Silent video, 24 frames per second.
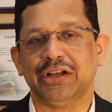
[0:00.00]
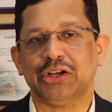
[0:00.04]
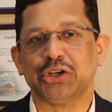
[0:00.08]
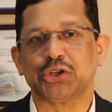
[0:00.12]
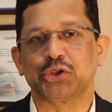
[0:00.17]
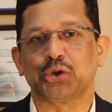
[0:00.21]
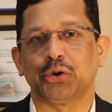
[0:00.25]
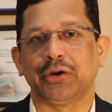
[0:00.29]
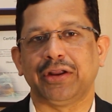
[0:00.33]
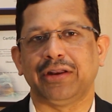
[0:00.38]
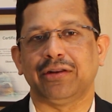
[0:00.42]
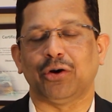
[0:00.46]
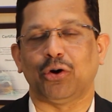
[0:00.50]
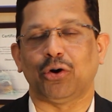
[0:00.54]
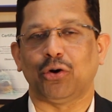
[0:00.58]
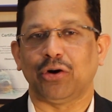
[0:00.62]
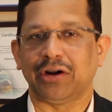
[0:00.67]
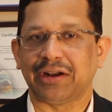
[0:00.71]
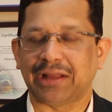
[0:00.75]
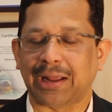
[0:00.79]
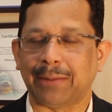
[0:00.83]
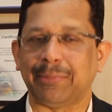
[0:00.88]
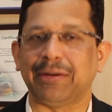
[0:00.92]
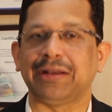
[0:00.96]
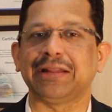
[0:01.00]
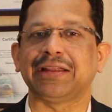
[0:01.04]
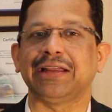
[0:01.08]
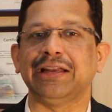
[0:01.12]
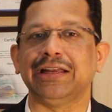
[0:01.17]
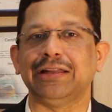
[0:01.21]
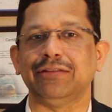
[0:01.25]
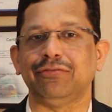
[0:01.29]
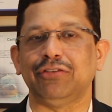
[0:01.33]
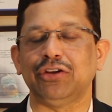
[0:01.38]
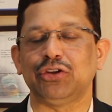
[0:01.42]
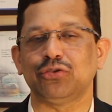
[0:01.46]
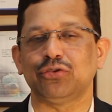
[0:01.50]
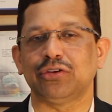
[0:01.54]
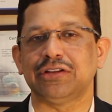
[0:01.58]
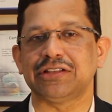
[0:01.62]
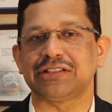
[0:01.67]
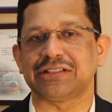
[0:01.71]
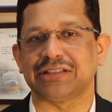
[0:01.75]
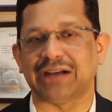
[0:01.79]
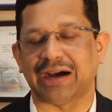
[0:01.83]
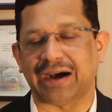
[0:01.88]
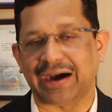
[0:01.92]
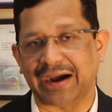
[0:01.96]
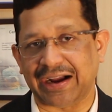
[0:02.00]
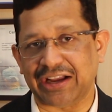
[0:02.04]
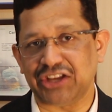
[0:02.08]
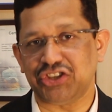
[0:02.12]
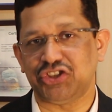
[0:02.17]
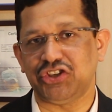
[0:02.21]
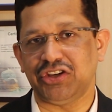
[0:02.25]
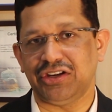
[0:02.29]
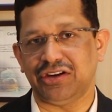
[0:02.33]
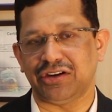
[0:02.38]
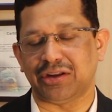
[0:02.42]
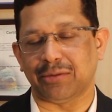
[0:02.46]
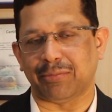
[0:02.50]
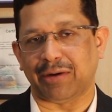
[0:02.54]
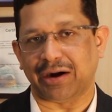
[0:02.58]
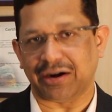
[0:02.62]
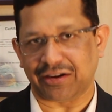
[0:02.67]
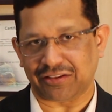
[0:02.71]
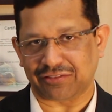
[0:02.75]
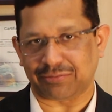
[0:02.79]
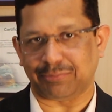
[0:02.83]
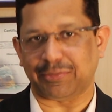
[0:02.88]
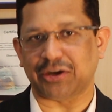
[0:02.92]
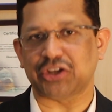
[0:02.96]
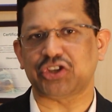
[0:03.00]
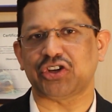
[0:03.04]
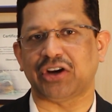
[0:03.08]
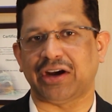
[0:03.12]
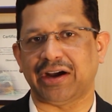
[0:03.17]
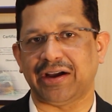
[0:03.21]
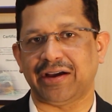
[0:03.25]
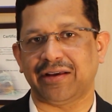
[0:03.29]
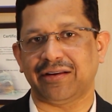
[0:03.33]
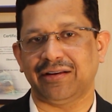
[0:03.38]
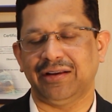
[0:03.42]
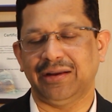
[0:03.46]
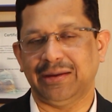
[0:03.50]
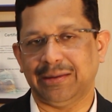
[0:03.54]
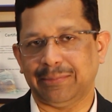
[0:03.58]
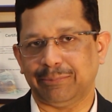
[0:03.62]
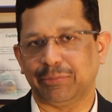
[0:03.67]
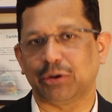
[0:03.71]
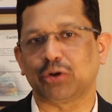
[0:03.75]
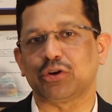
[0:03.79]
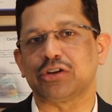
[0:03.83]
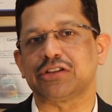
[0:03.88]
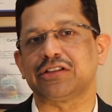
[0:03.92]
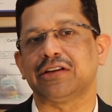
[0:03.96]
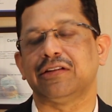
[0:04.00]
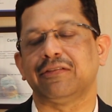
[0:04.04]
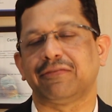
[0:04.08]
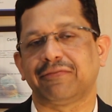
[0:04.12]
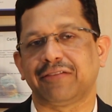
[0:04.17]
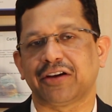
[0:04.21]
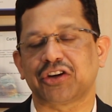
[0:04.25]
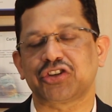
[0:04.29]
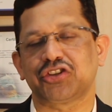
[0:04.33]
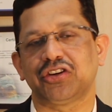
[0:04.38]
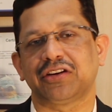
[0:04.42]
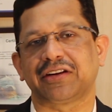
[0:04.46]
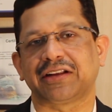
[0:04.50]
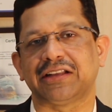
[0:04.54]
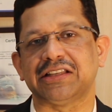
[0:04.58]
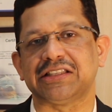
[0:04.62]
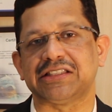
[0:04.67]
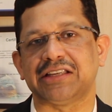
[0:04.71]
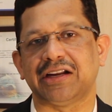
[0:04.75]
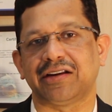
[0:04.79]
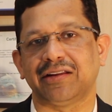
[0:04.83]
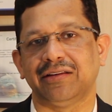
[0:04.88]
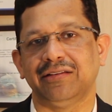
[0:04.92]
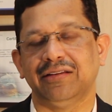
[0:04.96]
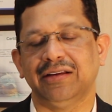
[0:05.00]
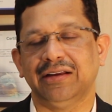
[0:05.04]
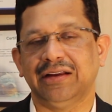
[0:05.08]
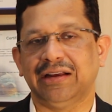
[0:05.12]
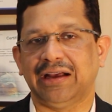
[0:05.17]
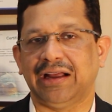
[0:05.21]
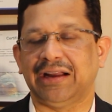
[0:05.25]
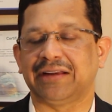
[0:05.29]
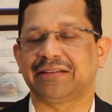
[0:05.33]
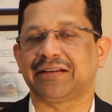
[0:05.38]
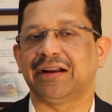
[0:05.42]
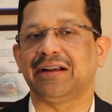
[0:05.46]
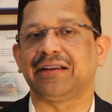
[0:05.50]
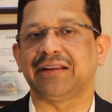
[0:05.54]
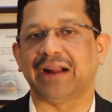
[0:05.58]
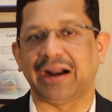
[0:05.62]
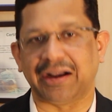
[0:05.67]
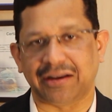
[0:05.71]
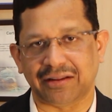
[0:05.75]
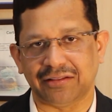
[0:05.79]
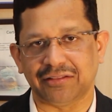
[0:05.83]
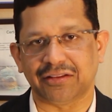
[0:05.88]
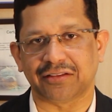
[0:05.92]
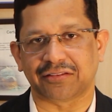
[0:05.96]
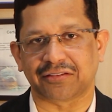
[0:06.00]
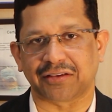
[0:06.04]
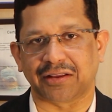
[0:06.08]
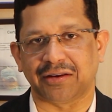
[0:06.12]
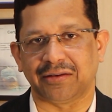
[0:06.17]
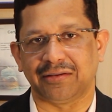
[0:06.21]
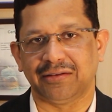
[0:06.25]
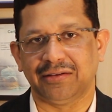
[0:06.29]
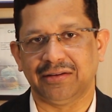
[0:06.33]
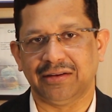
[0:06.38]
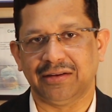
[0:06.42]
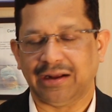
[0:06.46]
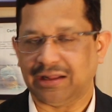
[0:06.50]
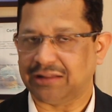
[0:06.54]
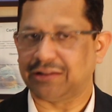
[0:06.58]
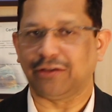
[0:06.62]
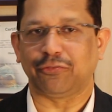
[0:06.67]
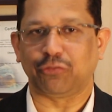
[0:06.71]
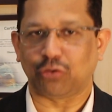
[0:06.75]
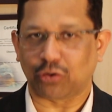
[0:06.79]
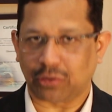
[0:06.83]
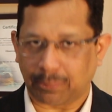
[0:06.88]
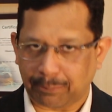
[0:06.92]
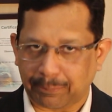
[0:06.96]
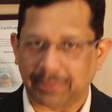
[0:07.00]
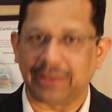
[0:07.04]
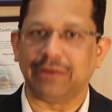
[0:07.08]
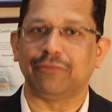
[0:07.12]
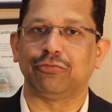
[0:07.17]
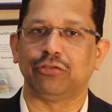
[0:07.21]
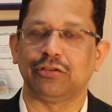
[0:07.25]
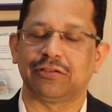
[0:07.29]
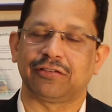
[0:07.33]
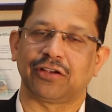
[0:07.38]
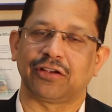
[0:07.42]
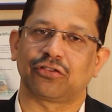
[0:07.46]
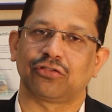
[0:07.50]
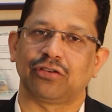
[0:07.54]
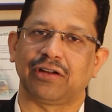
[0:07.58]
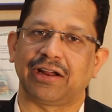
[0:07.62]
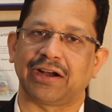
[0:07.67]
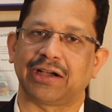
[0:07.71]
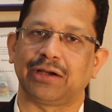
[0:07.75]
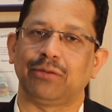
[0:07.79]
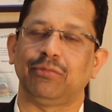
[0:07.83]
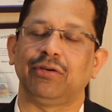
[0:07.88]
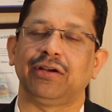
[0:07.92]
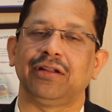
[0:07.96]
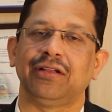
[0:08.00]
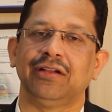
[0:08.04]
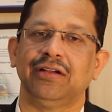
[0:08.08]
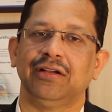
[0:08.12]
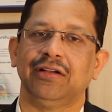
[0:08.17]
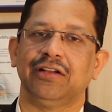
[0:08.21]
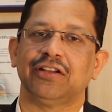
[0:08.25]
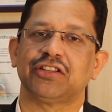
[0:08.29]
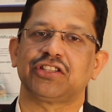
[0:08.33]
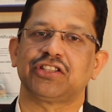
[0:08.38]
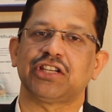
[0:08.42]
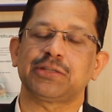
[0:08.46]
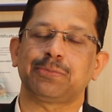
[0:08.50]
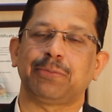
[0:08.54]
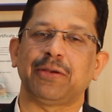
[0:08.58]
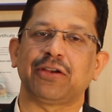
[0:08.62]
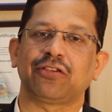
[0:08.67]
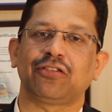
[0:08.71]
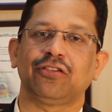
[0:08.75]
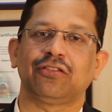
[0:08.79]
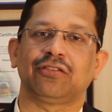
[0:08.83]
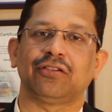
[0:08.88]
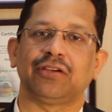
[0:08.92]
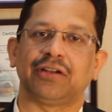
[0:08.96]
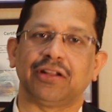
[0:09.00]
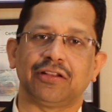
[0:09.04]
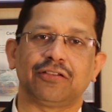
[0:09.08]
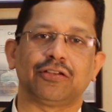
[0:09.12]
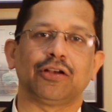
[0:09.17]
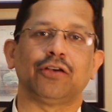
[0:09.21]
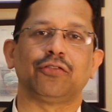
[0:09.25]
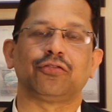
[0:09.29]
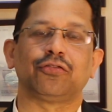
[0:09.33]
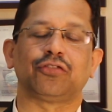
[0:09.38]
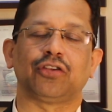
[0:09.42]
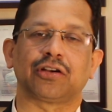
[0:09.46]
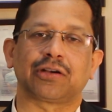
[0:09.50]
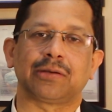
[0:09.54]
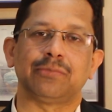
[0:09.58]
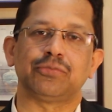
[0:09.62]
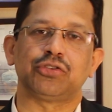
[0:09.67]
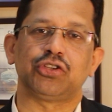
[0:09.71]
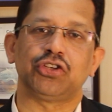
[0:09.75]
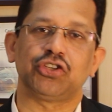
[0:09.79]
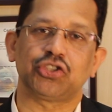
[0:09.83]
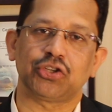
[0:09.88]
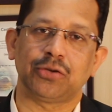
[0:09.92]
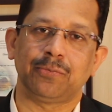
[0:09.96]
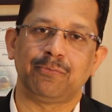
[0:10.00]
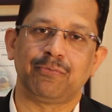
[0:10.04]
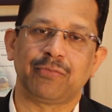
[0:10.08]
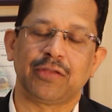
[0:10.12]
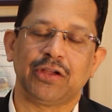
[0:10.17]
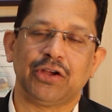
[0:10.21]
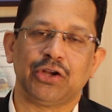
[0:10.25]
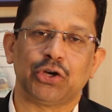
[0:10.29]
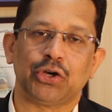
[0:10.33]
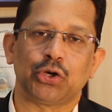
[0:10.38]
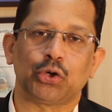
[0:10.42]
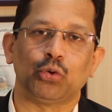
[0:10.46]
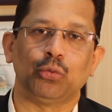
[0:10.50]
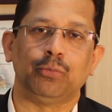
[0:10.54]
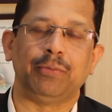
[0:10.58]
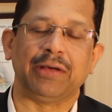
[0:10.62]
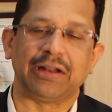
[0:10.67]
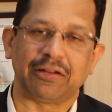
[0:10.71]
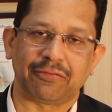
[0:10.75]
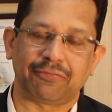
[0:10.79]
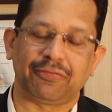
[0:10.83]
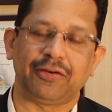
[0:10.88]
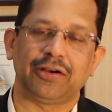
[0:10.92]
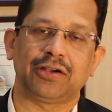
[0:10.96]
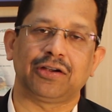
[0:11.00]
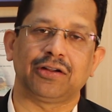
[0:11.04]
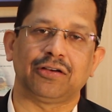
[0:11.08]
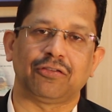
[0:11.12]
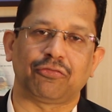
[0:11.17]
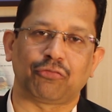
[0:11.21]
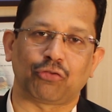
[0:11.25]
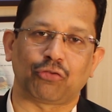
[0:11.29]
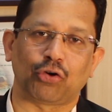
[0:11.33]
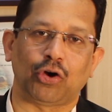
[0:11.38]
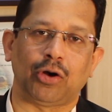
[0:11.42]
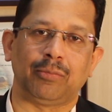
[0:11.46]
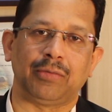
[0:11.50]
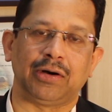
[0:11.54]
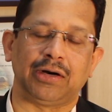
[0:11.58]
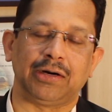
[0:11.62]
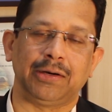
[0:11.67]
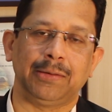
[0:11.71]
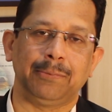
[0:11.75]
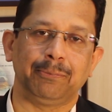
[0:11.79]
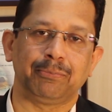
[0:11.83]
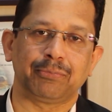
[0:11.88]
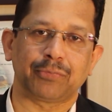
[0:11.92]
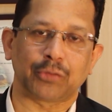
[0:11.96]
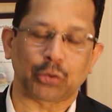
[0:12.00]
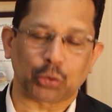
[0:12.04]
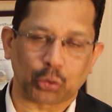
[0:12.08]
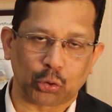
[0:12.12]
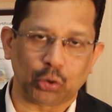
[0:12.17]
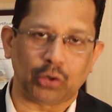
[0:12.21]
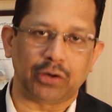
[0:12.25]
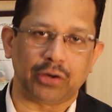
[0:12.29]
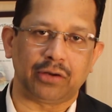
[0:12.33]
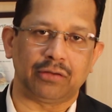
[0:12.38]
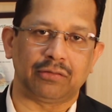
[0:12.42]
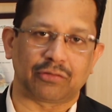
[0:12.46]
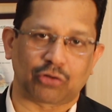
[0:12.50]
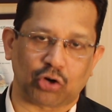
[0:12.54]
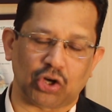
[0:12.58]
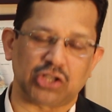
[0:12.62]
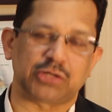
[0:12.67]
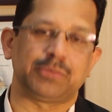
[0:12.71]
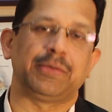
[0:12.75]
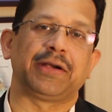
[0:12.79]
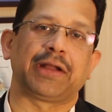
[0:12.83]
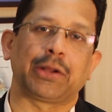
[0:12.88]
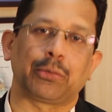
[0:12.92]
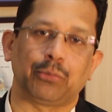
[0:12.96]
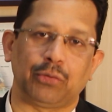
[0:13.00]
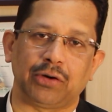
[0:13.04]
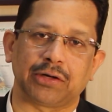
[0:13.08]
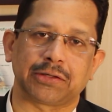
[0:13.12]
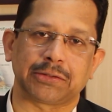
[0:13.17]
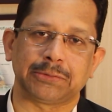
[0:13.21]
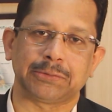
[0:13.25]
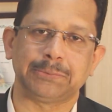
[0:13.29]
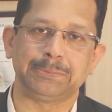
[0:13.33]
So in all diabetic individuals, the hygiene demand is much higher because the infection can set in and it can tighten the skin, and therefore a painful sexual activity. Such patients deserve circumcision to benefit from a good cosmetic work.